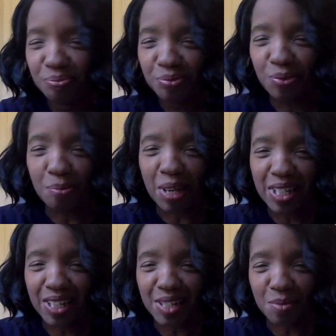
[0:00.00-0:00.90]
what my
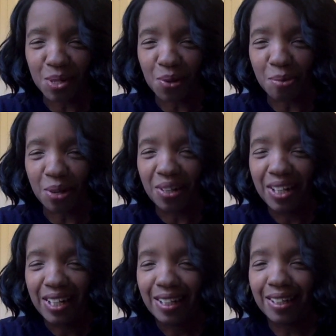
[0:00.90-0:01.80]
test was all about.
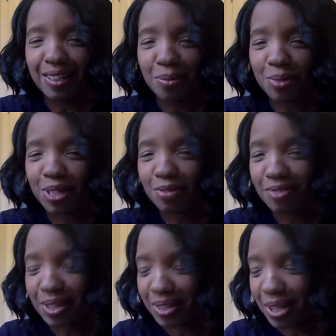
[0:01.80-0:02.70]
And then when she
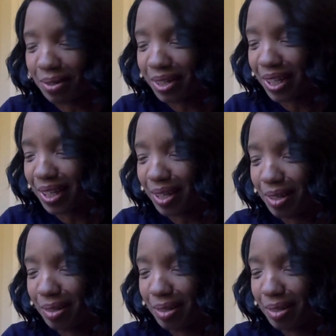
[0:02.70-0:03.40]
found out it